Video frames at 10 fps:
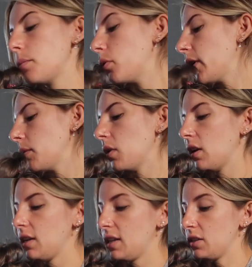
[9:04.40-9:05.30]

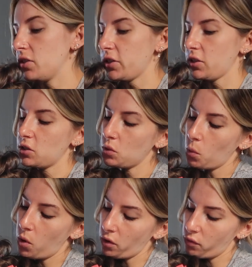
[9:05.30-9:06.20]
appointment is just
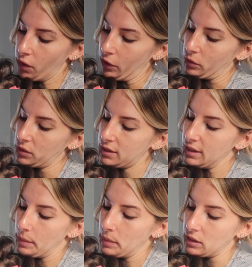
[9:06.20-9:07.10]
one of those
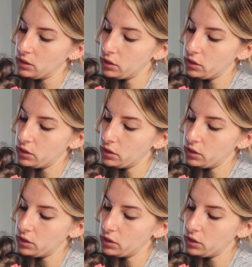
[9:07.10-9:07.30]
stepping